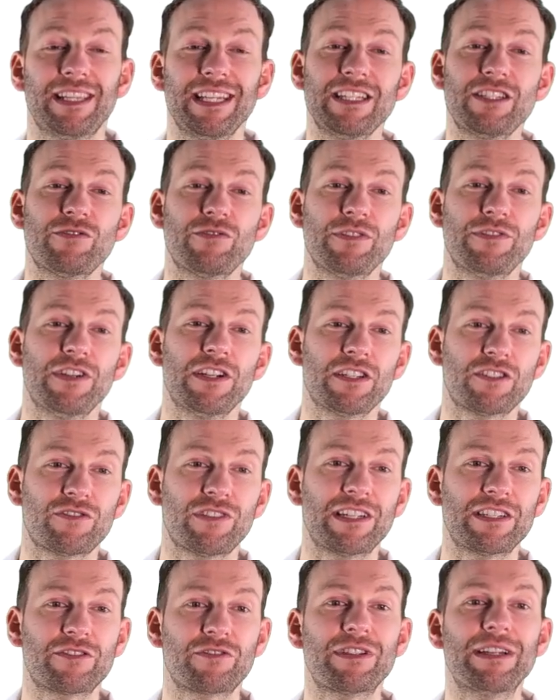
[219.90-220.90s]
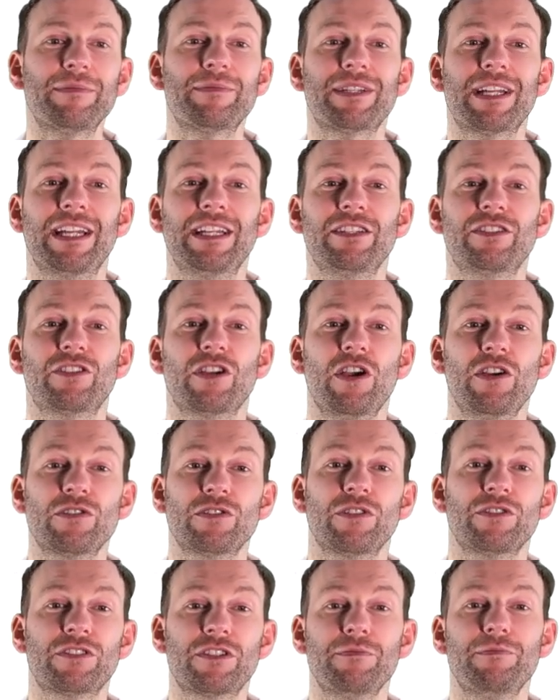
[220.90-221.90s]
This reverse transcriptase
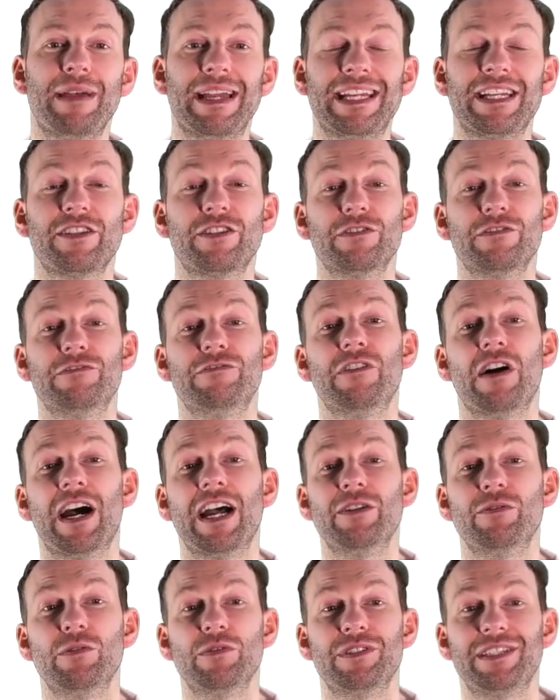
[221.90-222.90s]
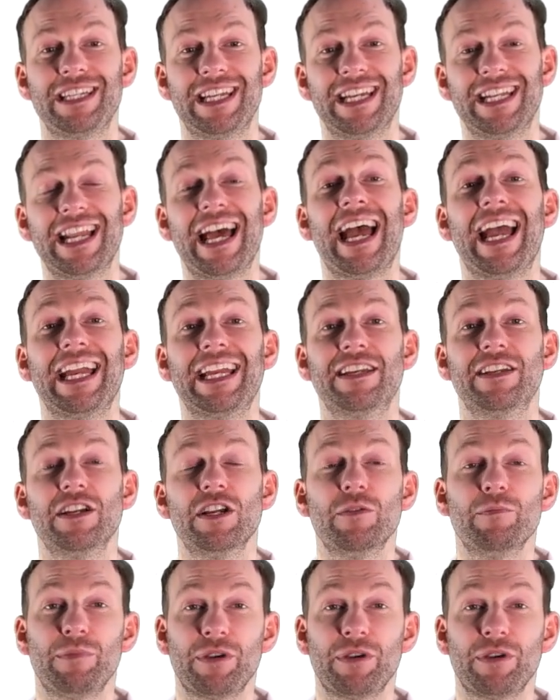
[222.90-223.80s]
goes on to make the viral DNA,